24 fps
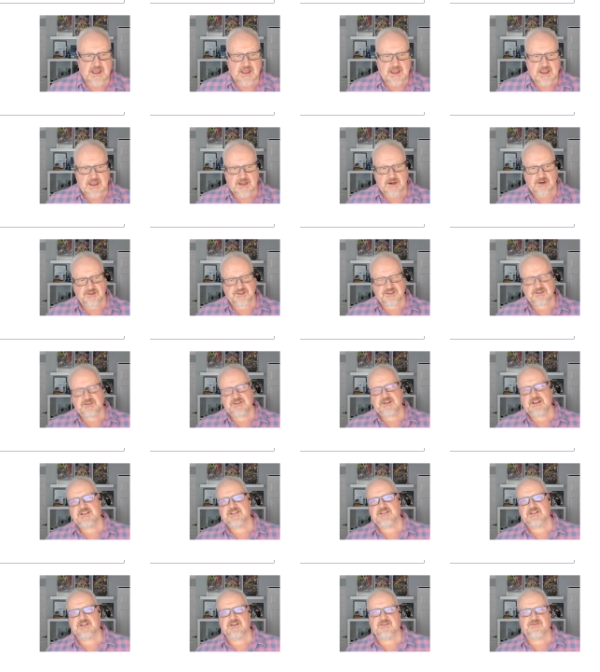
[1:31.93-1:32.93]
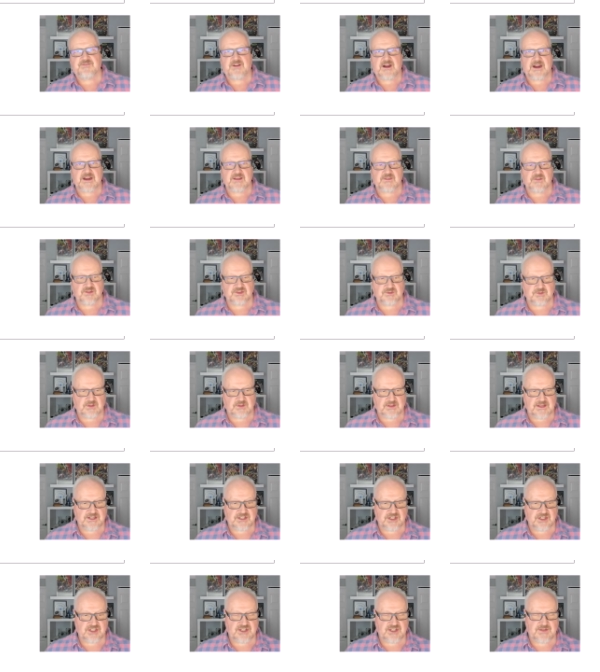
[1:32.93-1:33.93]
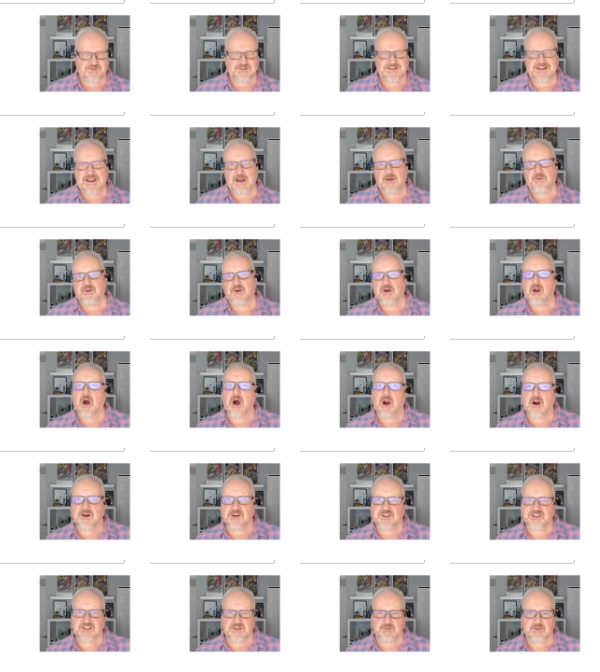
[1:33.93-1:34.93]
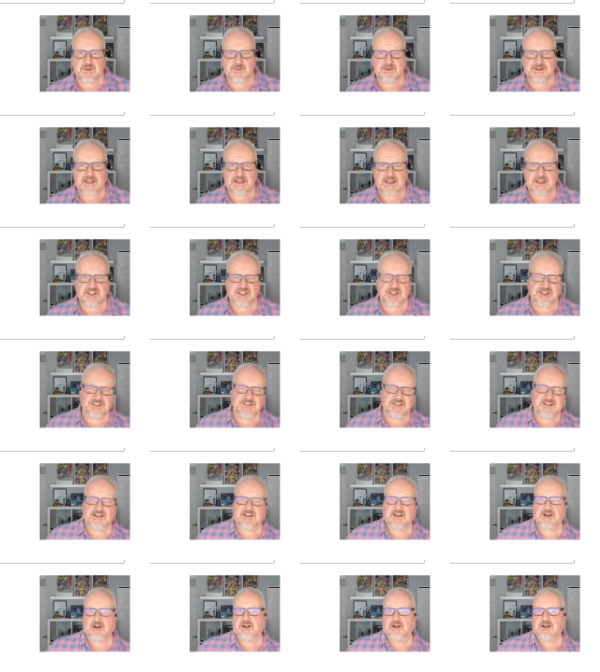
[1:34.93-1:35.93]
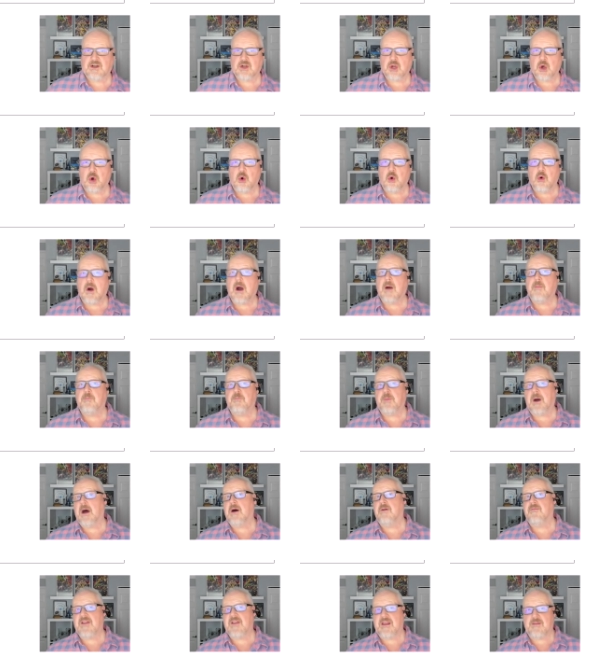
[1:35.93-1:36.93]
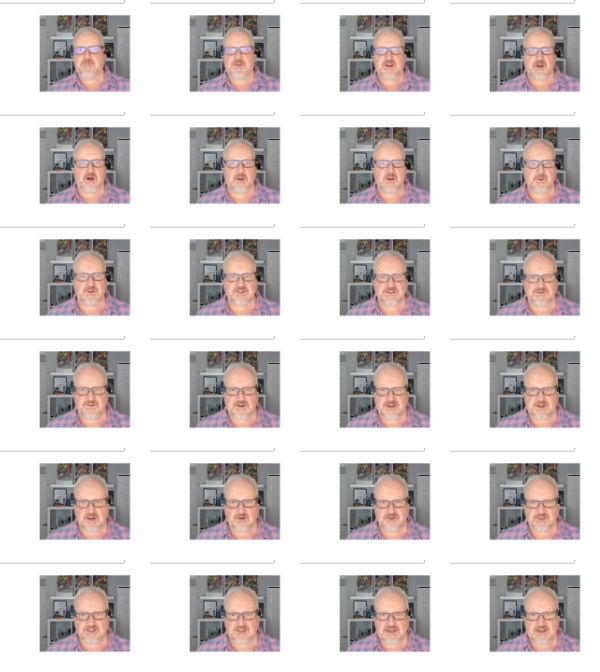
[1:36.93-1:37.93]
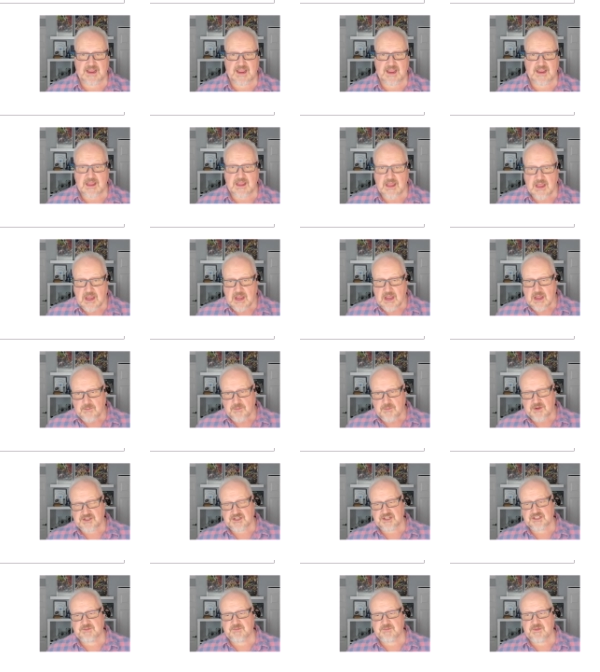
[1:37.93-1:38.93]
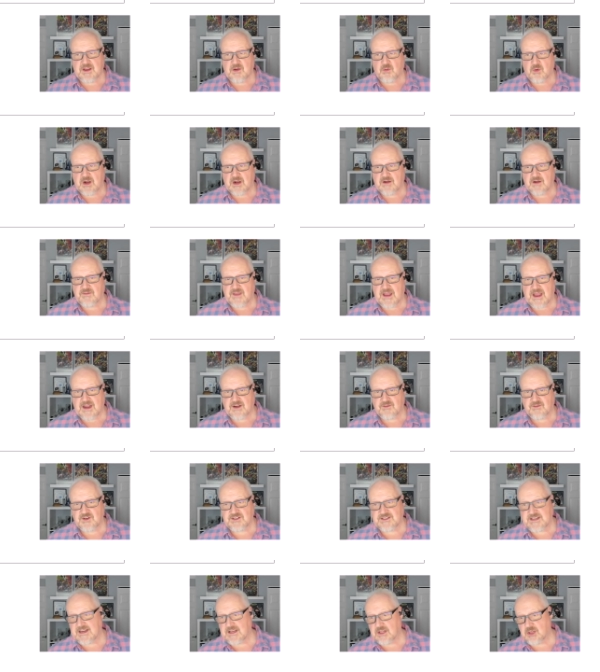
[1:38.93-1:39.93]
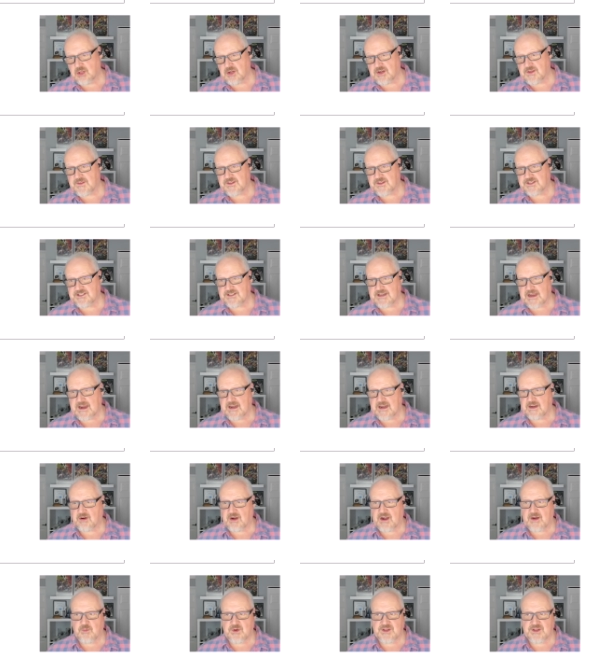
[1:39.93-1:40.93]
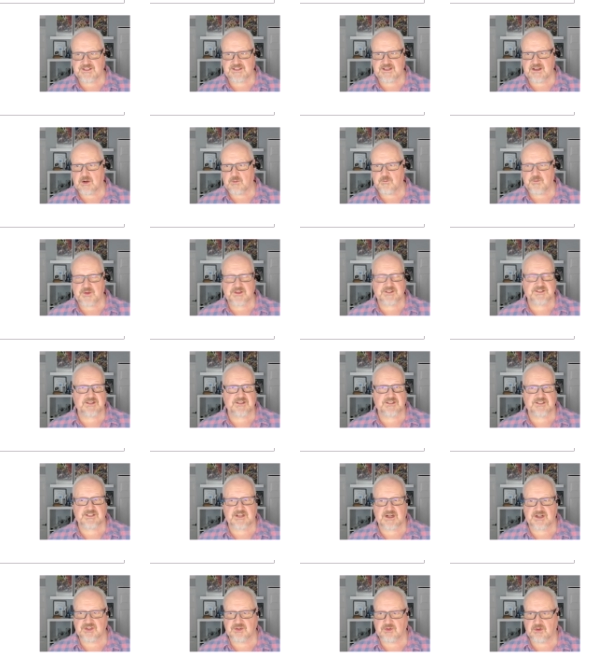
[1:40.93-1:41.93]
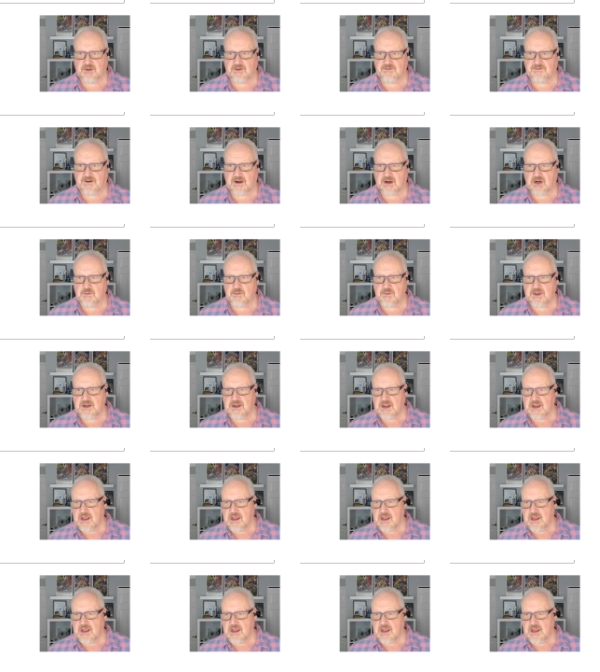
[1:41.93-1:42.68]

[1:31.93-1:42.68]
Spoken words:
it also needs to define those relationships. Now, there are some limitations that are going to go above and beyond this video today, but just be aware of that. If we take a look at this diagram, we see our Business Central environment,